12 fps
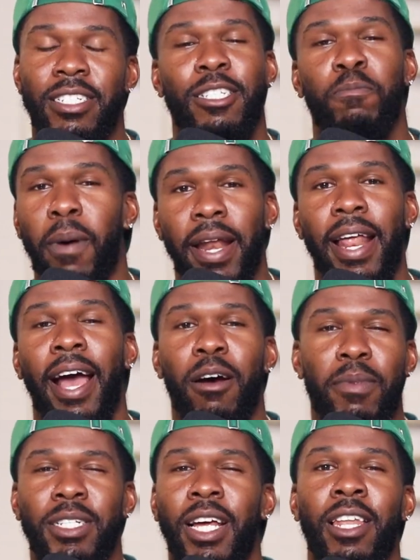Despite
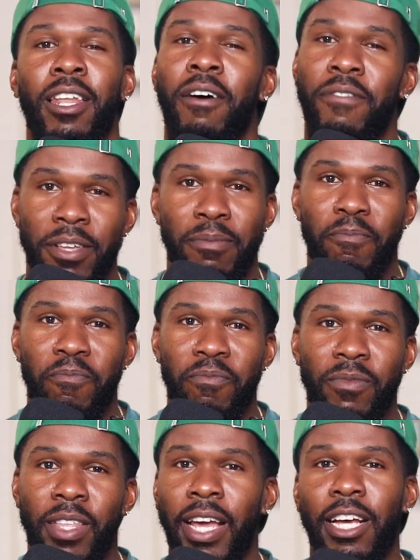how much I love them,
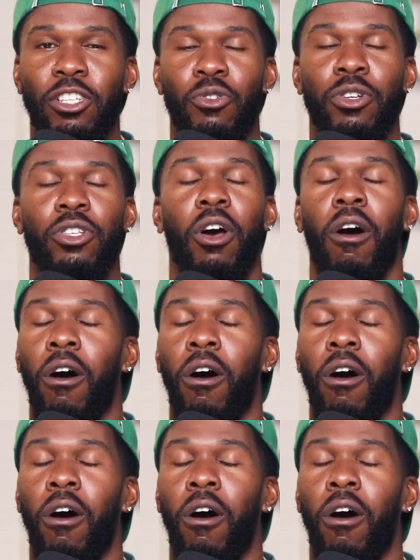the answer is